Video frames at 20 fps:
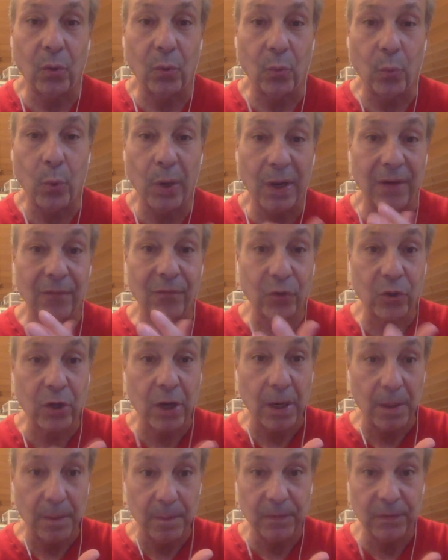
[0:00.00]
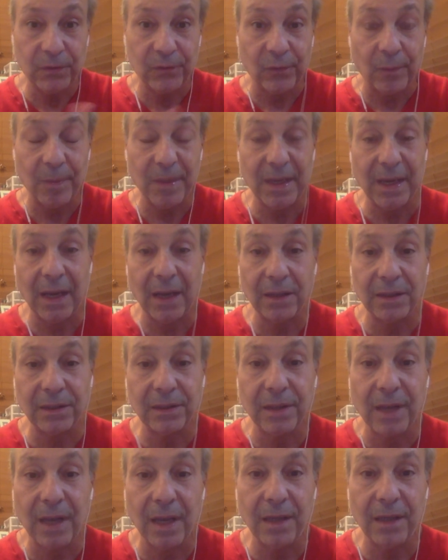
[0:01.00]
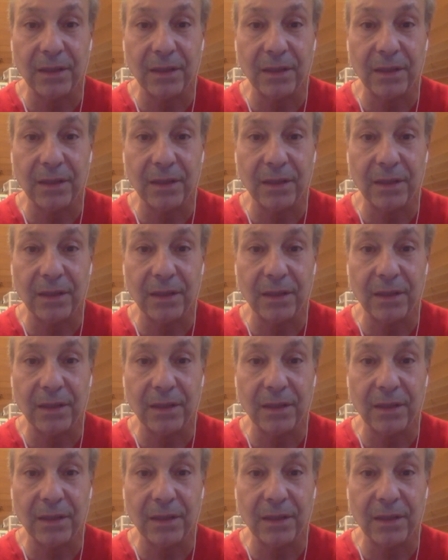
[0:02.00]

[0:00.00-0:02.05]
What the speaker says: whatever comes from the outside,